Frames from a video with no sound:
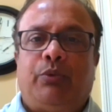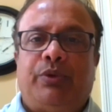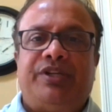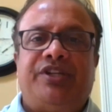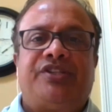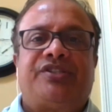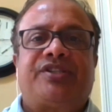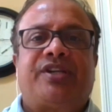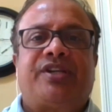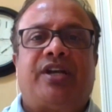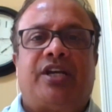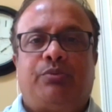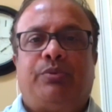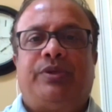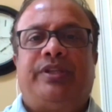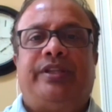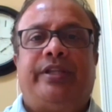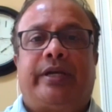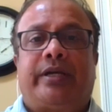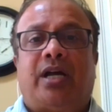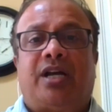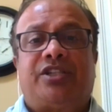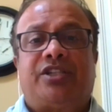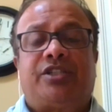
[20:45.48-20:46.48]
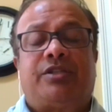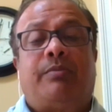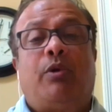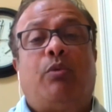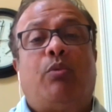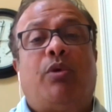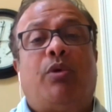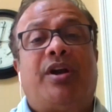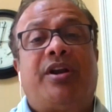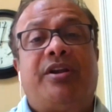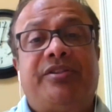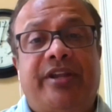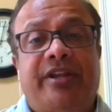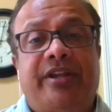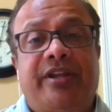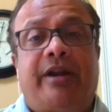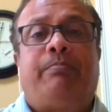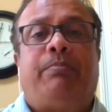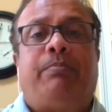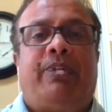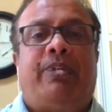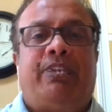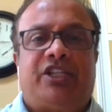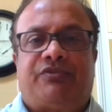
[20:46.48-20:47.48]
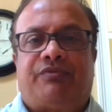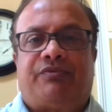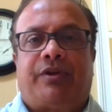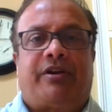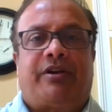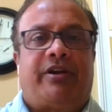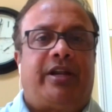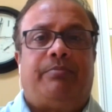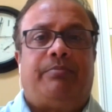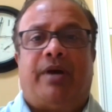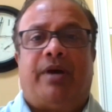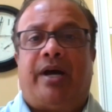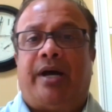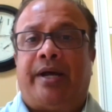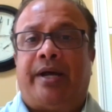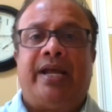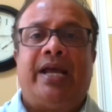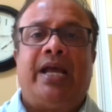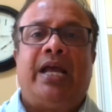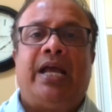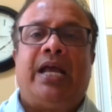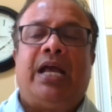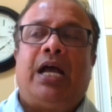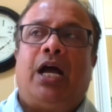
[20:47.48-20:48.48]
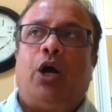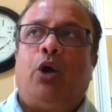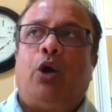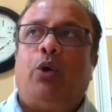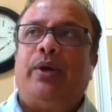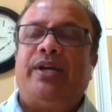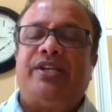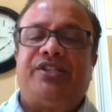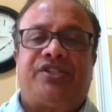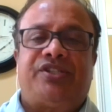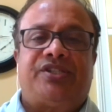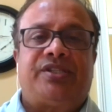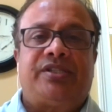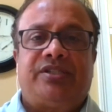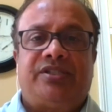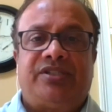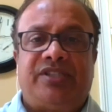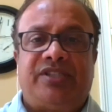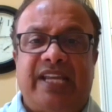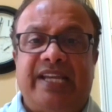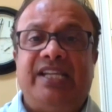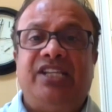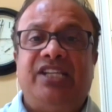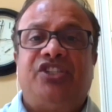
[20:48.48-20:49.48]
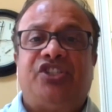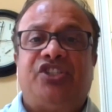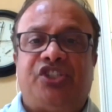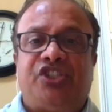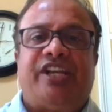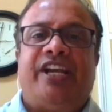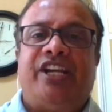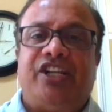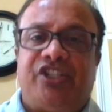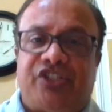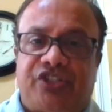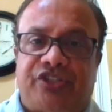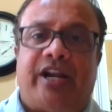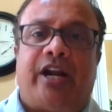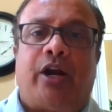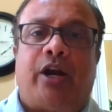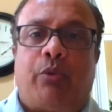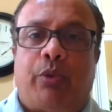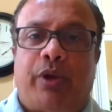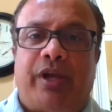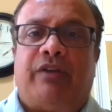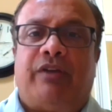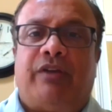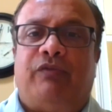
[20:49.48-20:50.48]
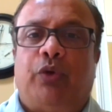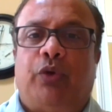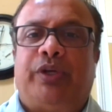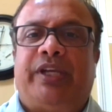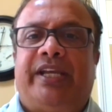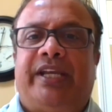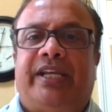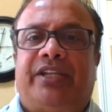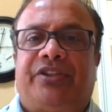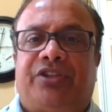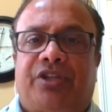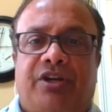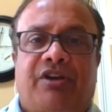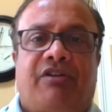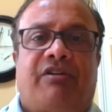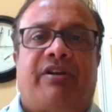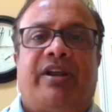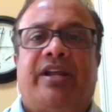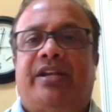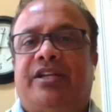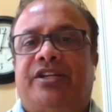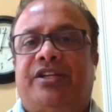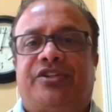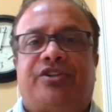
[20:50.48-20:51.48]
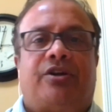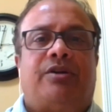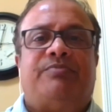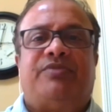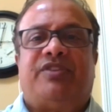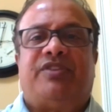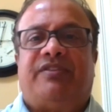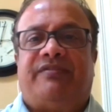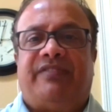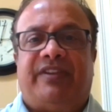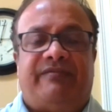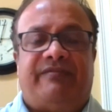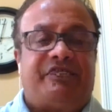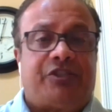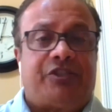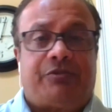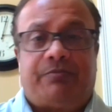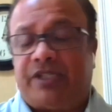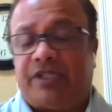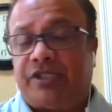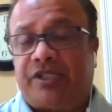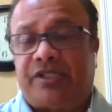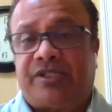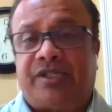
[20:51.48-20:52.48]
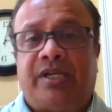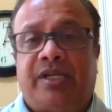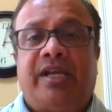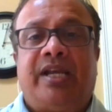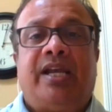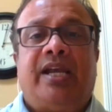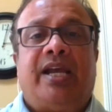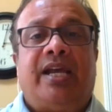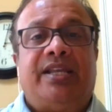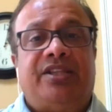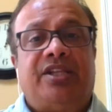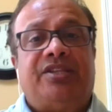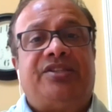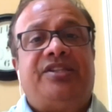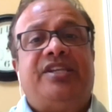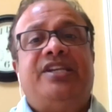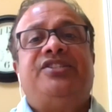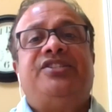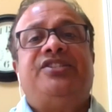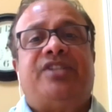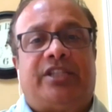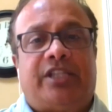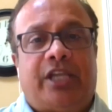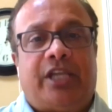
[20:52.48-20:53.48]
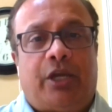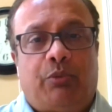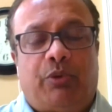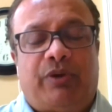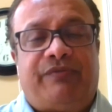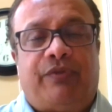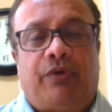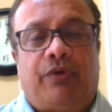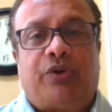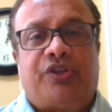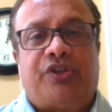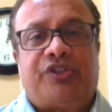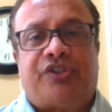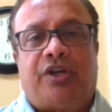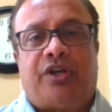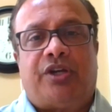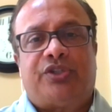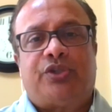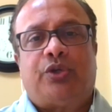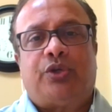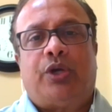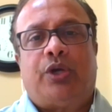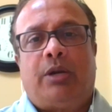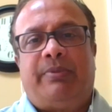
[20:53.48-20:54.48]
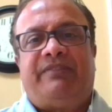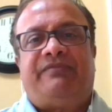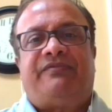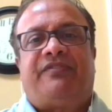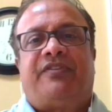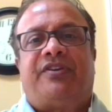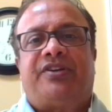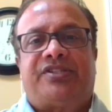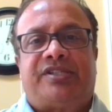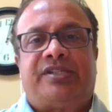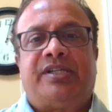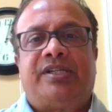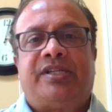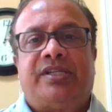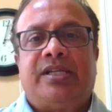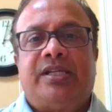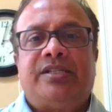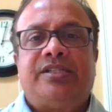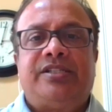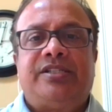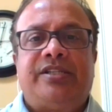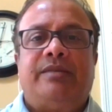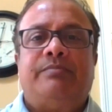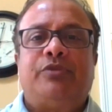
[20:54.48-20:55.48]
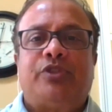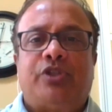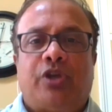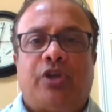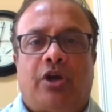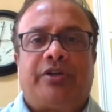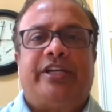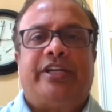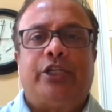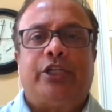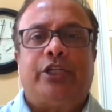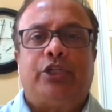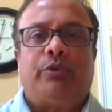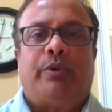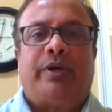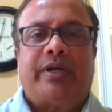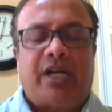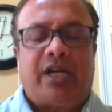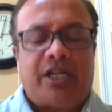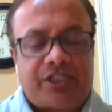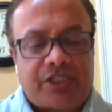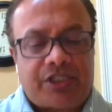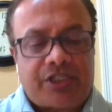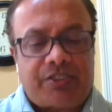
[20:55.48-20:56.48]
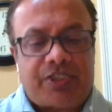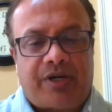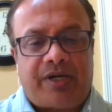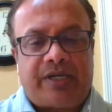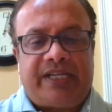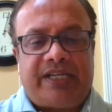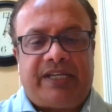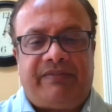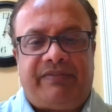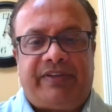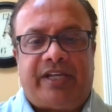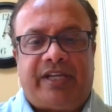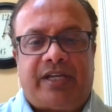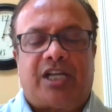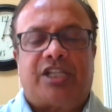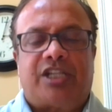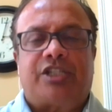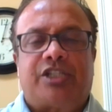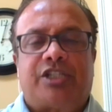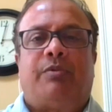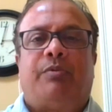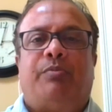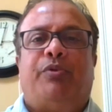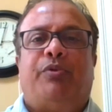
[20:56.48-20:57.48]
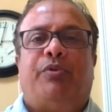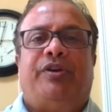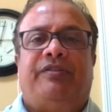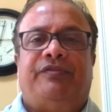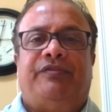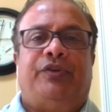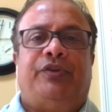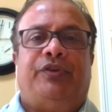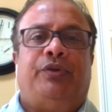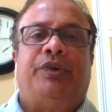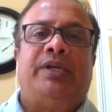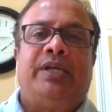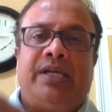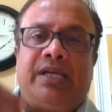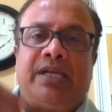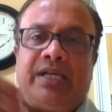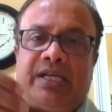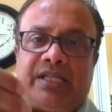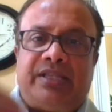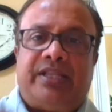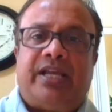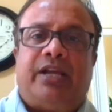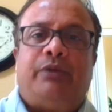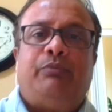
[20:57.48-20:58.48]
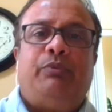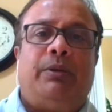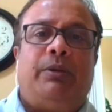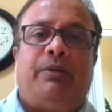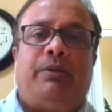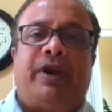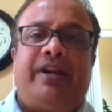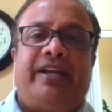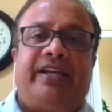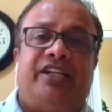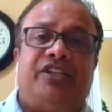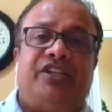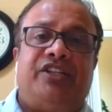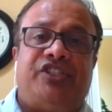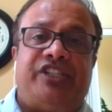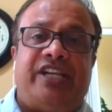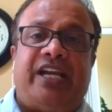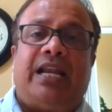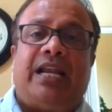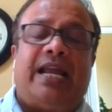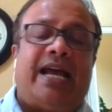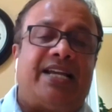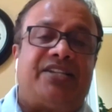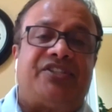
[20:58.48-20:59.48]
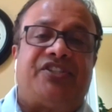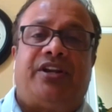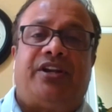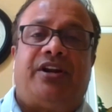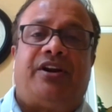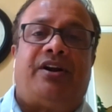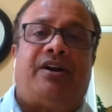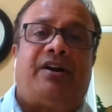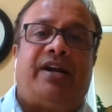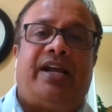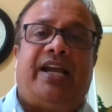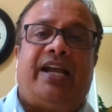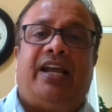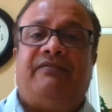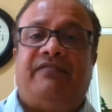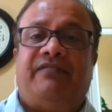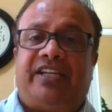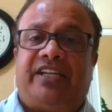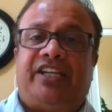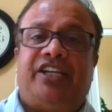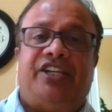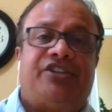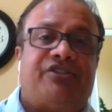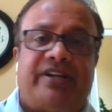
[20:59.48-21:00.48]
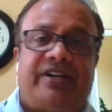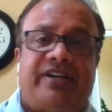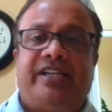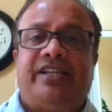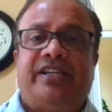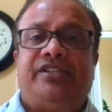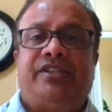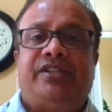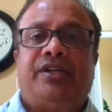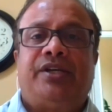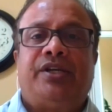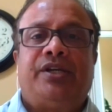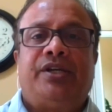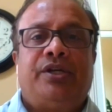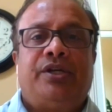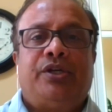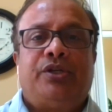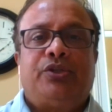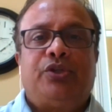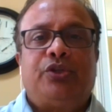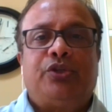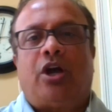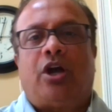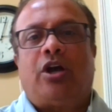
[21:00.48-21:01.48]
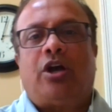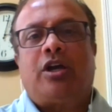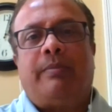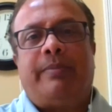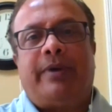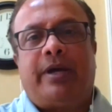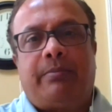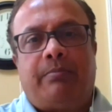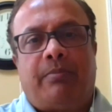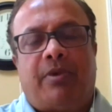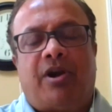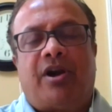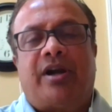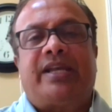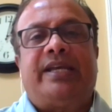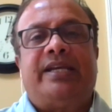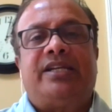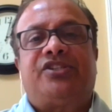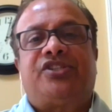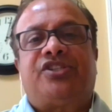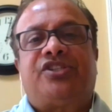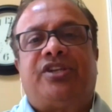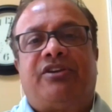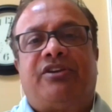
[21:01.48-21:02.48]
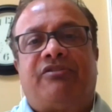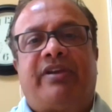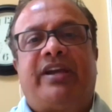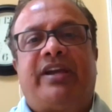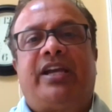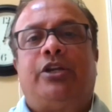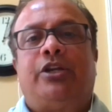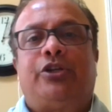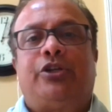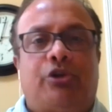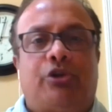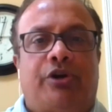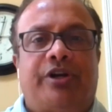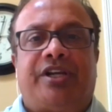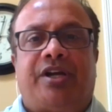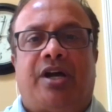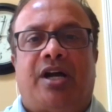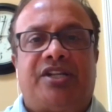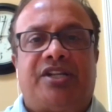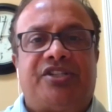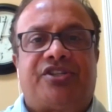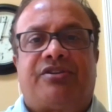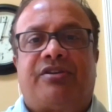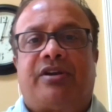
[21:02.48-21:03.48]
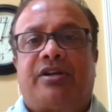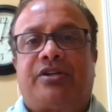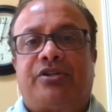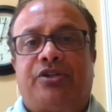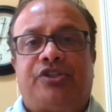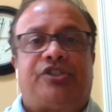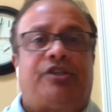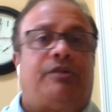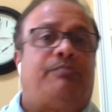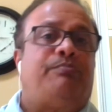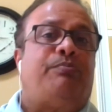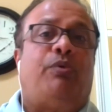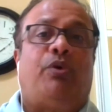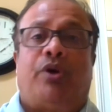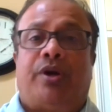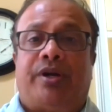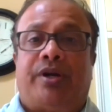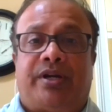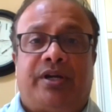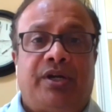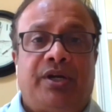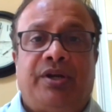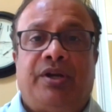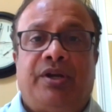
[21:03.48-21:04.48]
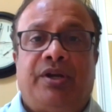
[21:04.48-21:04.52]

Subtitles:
discuss with the customer what are their plans for grid mod, how has things changed their way of looking at the grid in terms of investments and the things that they would focus on. So it'll be first Tim talking to a customer and giving a customer point of view. Then we'll bring in Jay Lassiter and Vicky Trees to talk about markets and regulatory construct to support